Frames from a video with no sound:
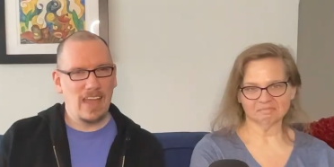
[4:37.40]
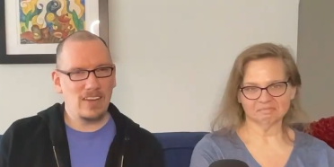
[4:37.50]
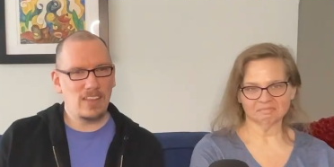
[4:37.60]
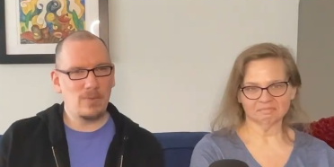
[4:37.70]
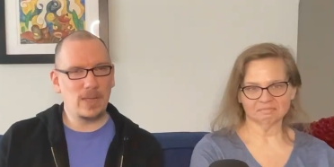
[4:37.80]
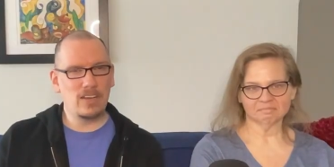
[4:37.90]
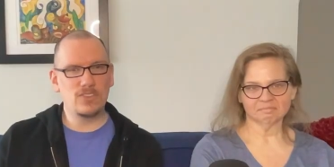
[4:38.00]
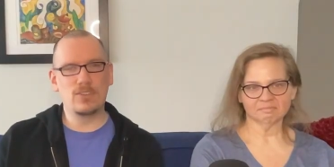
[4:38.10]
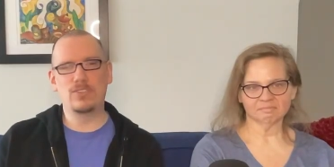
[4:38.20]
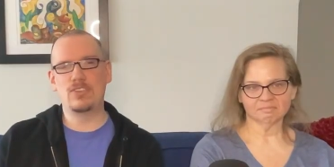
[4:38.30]
Speaker 1: and then we can
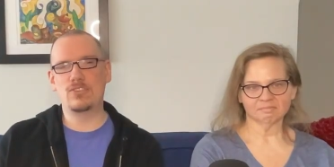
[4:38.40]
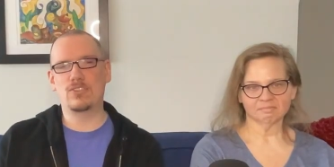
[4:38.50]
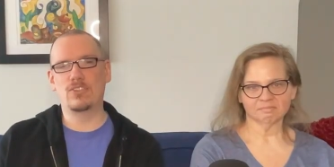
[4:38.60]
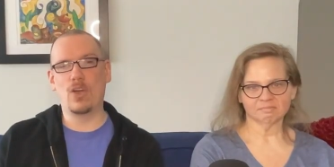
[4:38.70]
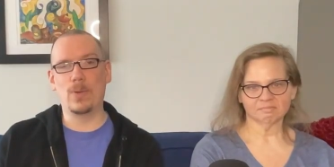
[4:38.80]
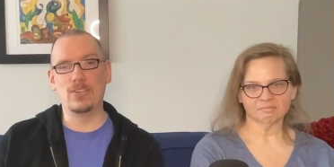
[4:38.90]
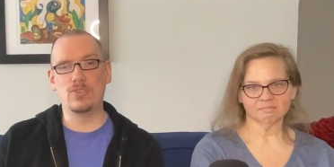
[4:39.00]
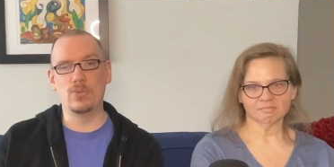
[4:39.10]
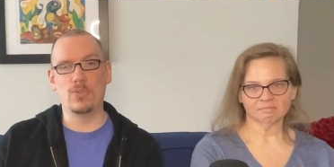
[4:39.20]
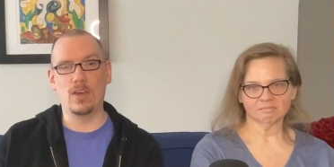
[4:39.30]
also just go
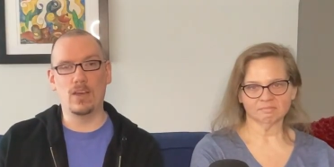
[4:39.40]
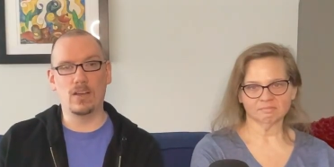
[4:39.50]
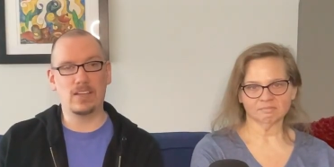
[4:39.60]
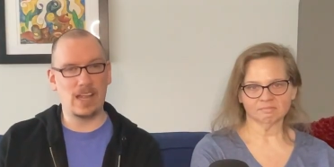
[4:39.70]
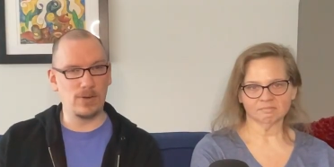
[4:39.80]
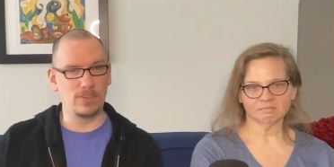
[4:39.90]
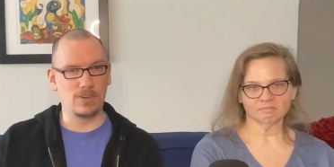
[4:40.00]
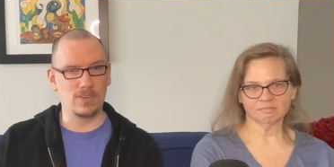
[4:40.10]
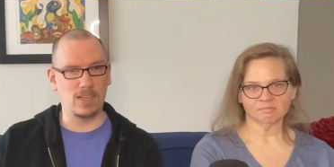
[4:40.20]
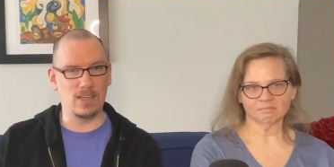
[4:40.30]
into the character
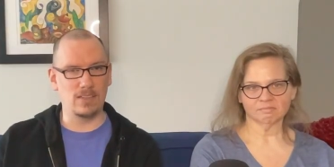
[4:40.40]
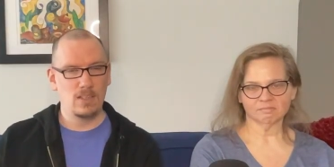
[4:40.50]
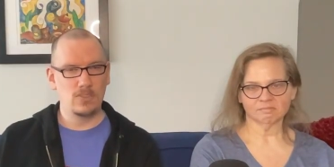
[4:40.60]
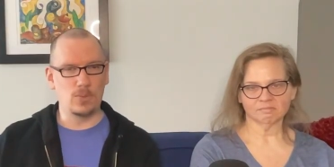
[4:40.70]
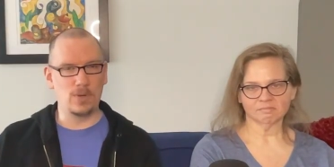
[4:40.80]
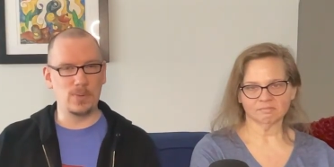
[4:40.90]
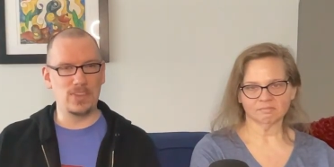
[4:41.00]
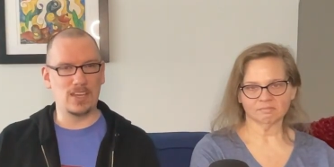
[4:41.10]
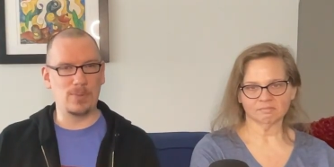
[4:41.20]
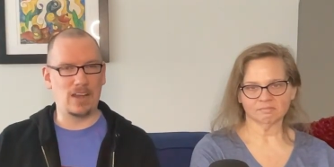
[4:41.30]
designs. So what do we
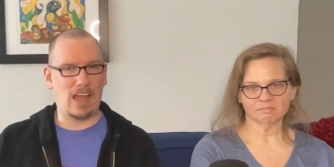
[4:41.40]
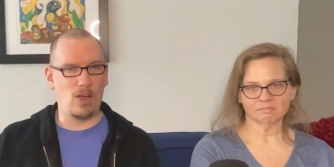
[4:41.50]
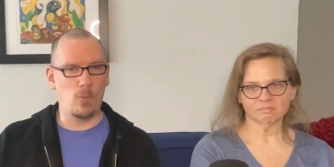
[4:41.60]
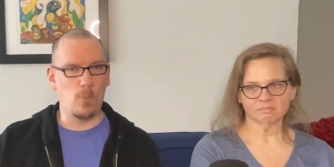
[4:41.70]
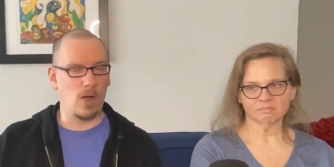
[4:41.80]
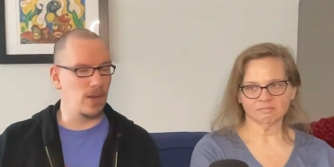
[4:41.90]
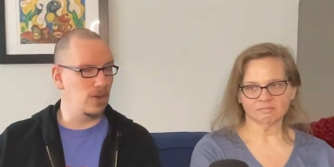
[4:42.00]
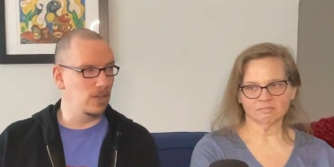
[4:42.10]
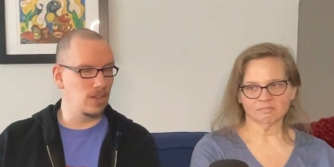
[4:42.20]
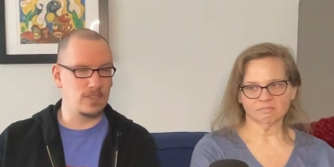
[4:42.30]
think about how
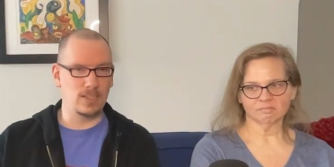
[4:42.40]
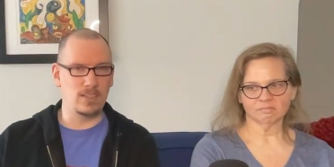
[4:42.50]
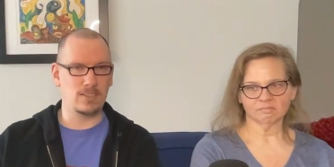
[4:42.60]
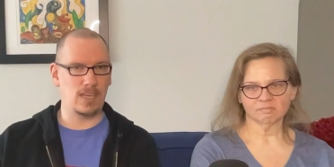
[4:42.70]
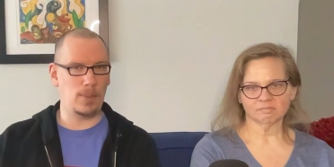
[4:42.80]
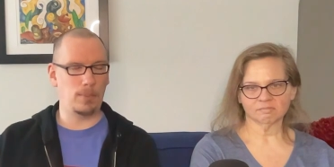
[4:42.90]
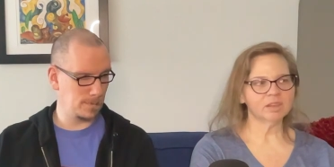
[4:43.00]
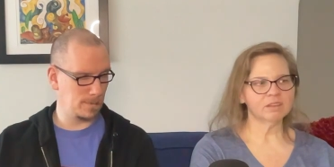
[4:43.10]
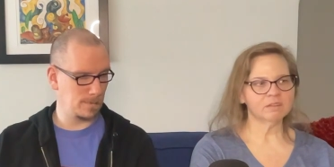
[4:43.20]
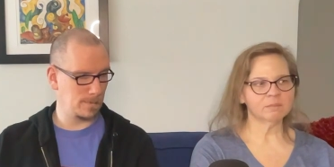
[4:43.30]
Mario looks in this game?
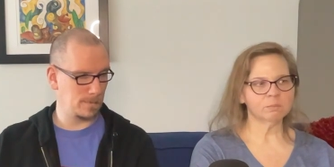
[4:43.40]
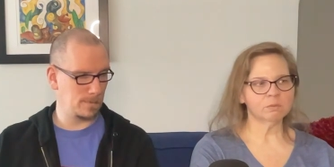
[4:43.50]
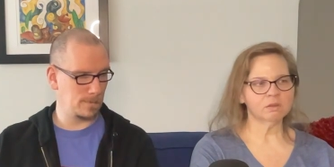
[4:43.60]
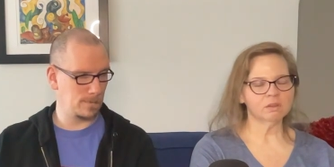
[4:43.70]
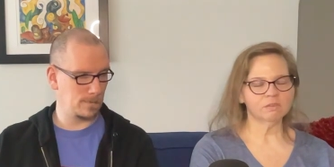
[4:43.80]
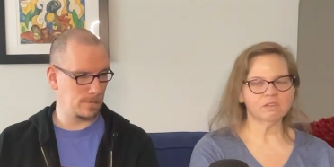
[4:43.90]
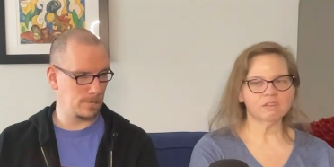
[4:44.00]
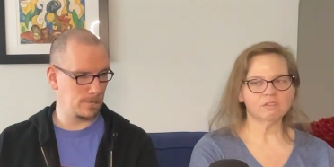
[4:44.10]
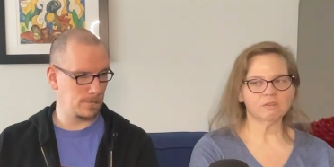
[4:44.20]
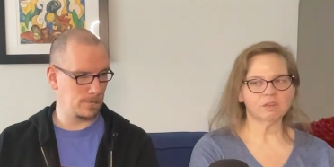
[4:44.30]
Speaker 2: It's one of those
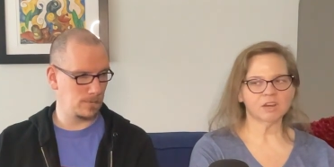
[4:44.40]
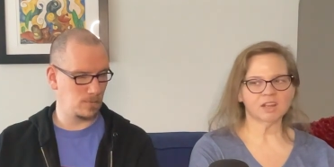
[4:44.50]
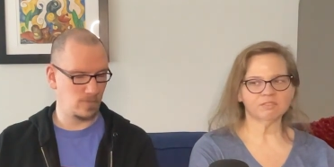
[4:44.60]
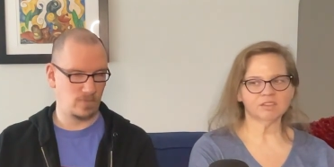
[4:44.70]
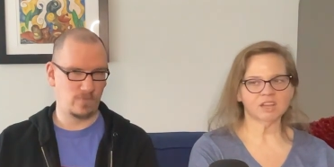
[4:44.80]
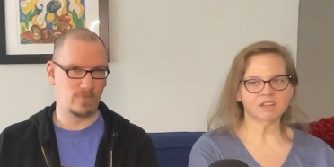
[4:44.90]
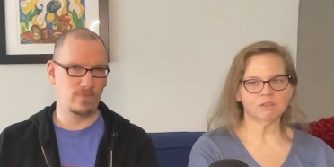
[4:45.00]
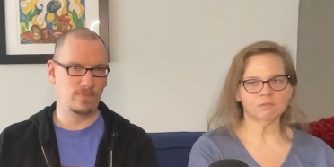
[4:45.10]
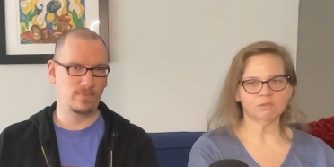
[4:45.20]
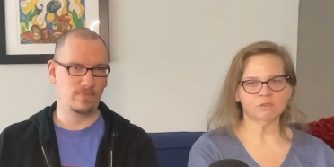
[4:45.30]
things you kind of have to get
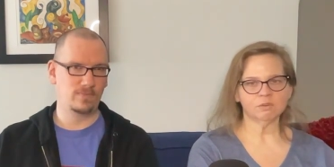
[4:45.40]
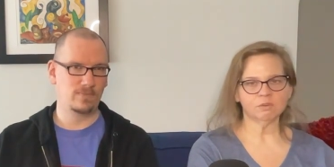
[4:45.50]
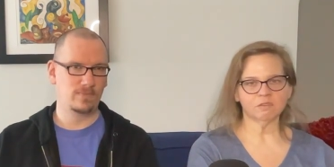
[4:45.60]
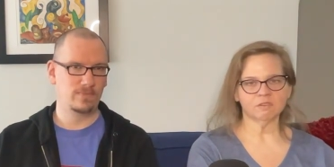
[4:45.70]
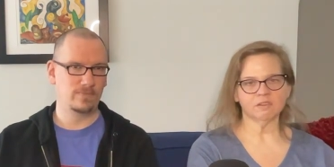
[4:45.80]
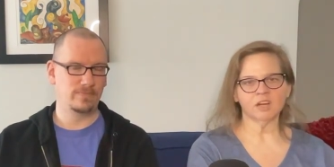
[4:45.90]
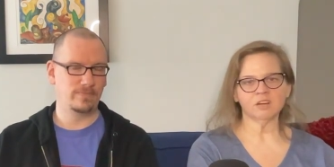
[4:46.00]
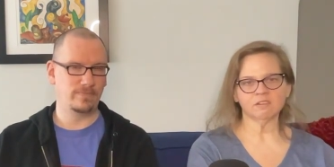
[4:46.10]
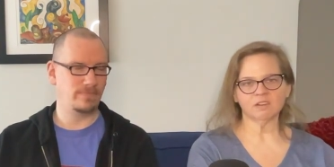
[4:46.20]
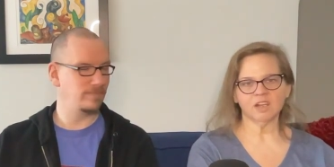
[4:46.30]
used to cuz
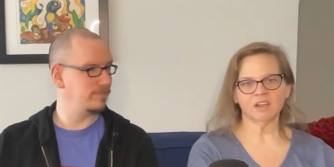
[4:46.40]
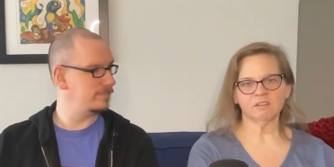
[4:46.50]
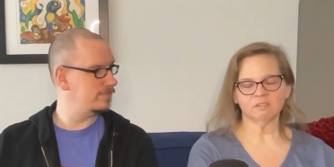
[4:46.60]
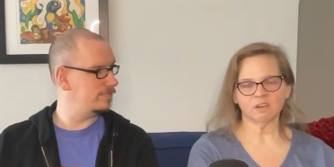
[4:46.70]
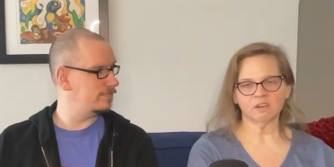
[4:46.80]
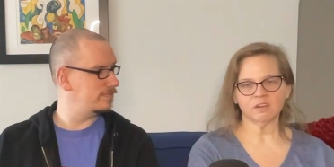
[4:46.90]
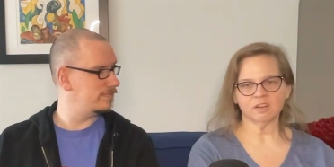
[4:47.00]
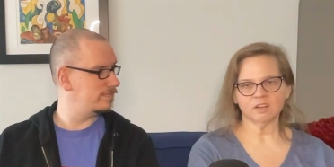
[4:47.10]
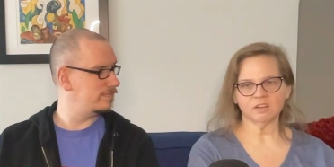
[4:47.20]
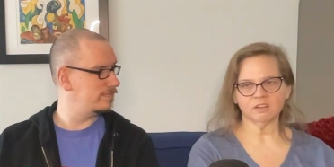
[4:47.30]
honestly I saw it
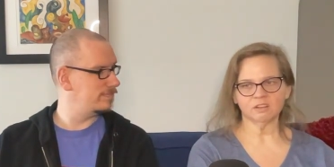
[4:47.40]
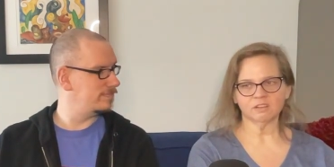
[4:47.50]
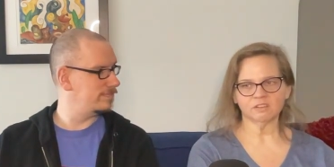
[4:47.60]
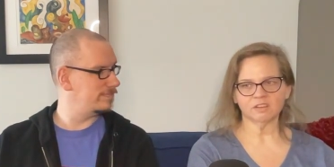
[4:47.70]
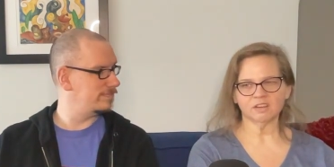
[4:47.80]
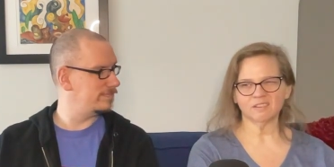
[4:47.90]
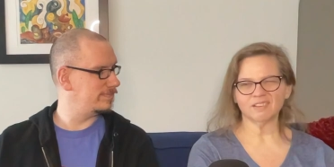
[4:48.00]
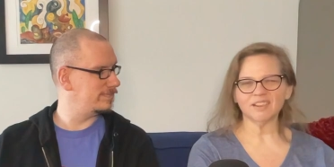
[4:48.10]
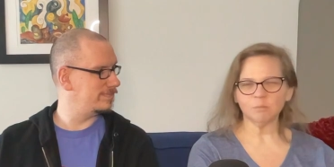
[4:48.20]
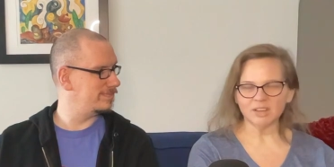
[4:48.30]
and looked at it as
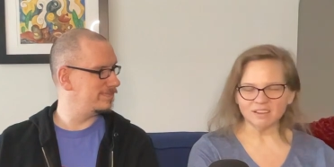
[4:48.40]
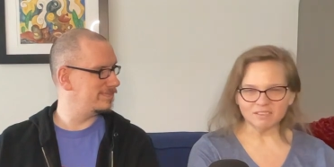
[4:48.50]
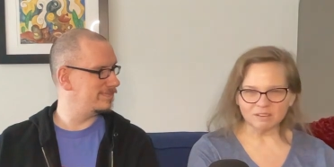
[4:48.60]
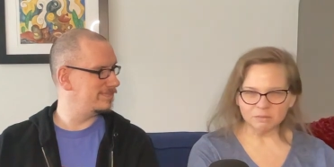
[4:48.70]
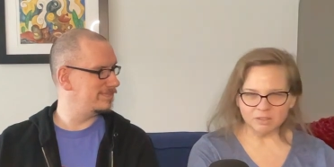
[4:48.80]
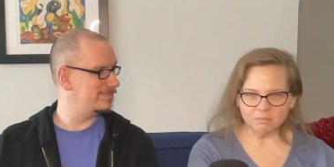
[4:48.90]
like, wait, is that really